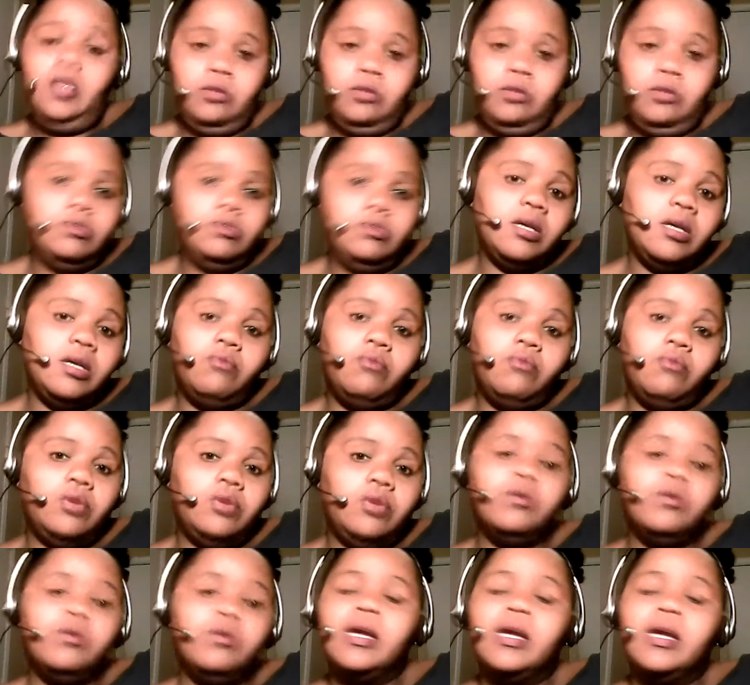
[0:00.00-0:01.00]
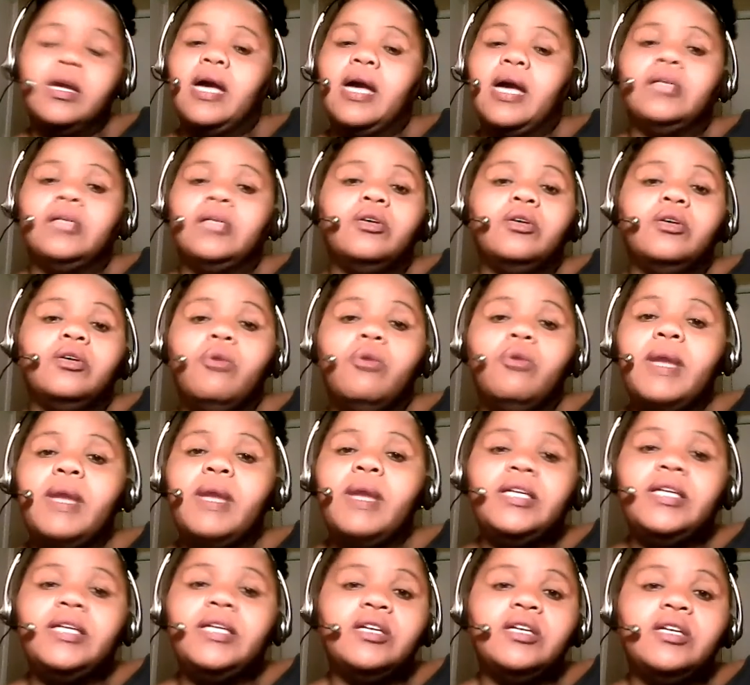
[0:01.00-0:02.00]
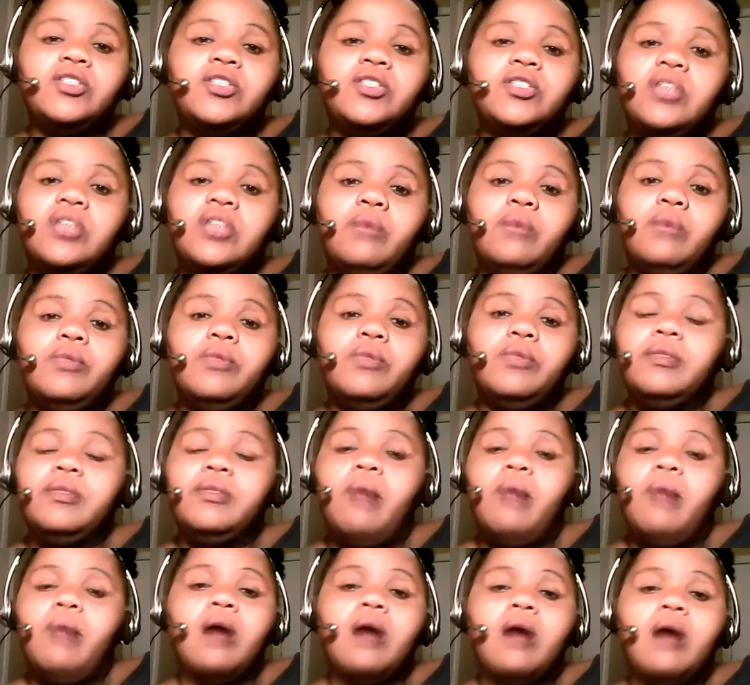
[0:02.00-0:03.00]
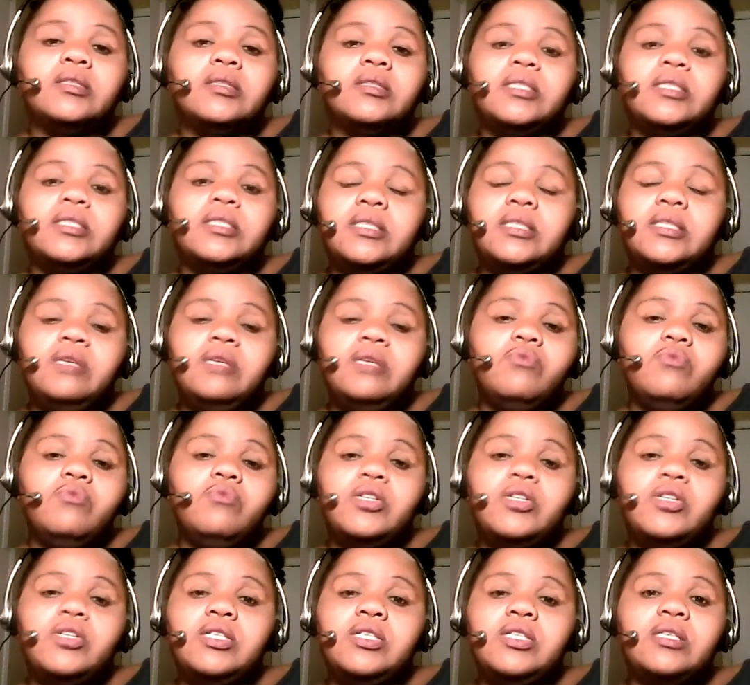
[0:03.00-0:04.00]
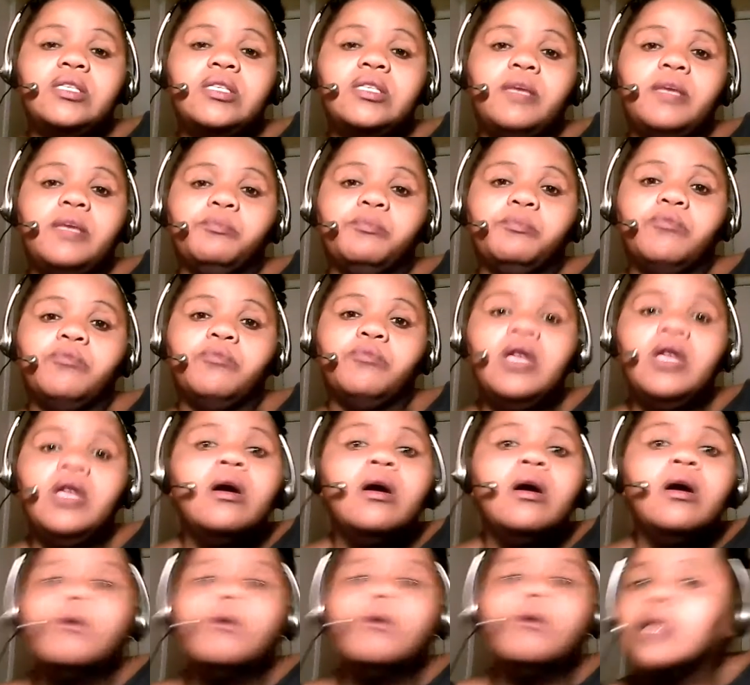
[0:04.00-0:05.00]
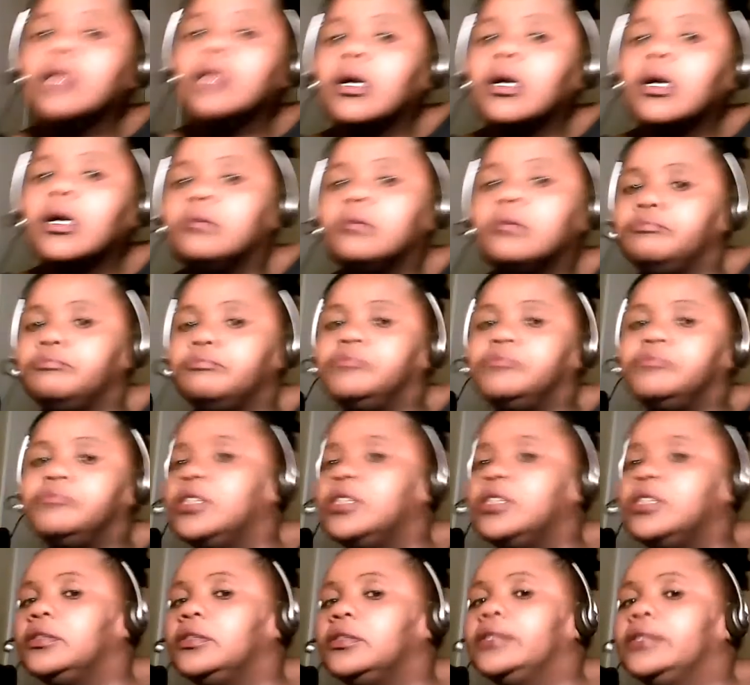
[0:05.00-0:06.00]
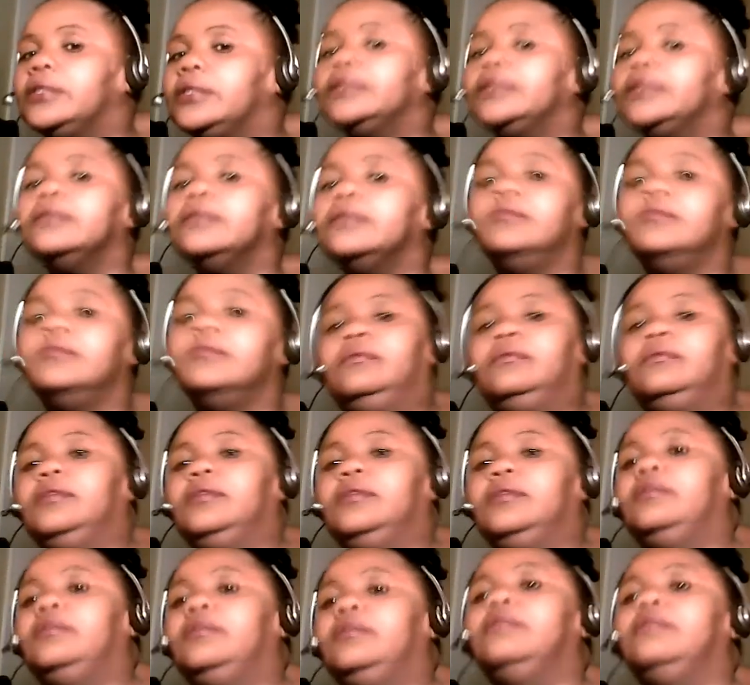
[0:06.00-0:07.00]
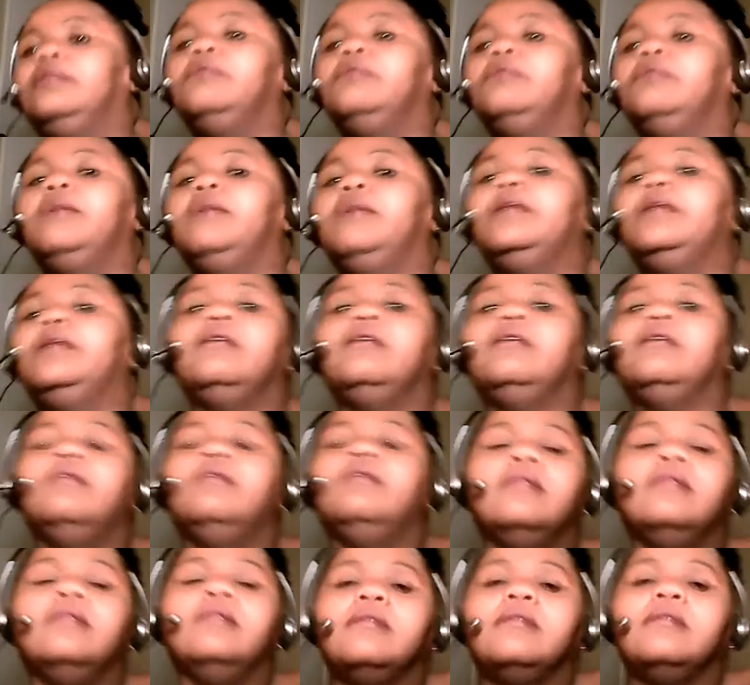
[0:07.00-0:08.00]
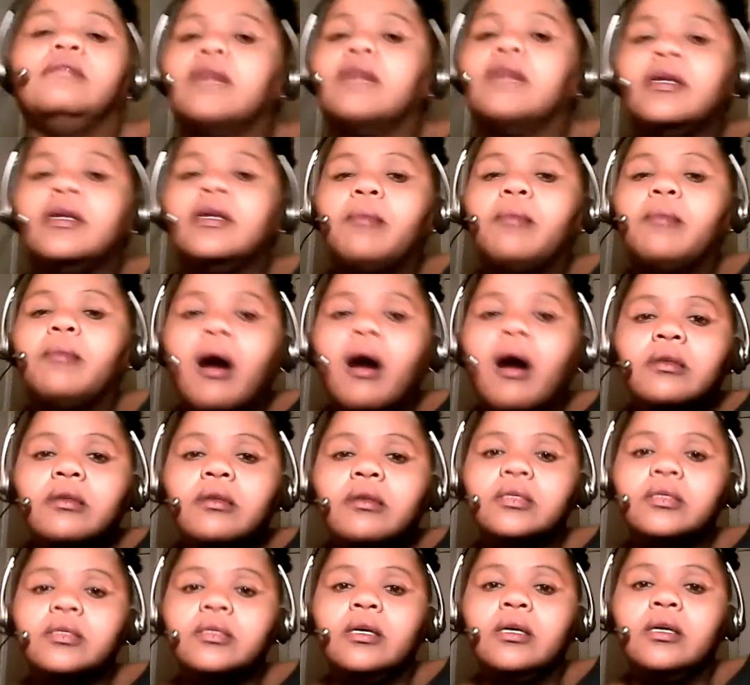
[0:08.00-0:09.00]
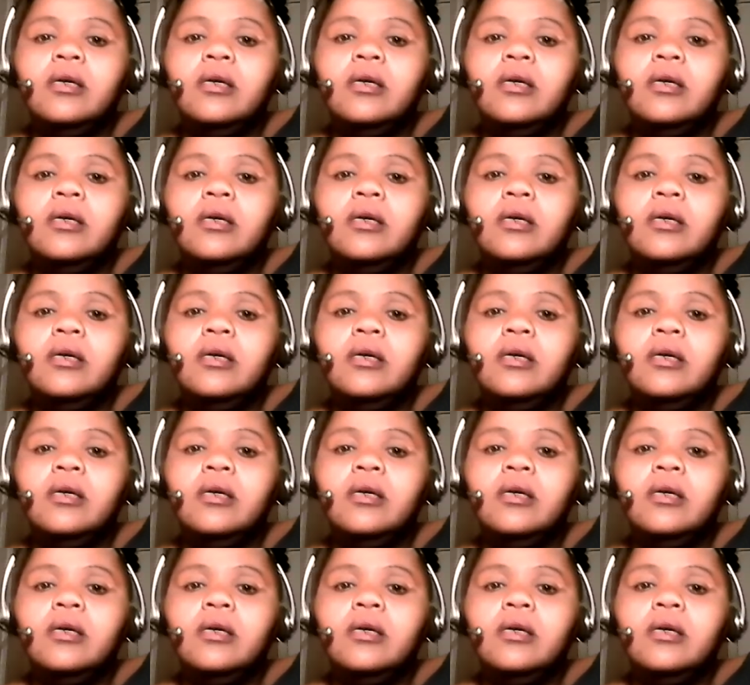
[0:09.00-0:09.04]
You tell me you can kind of go back there and check with the boss and see what she say. Oh, y'all, they'll look, look, and they'll look at them. They'll look at the boss.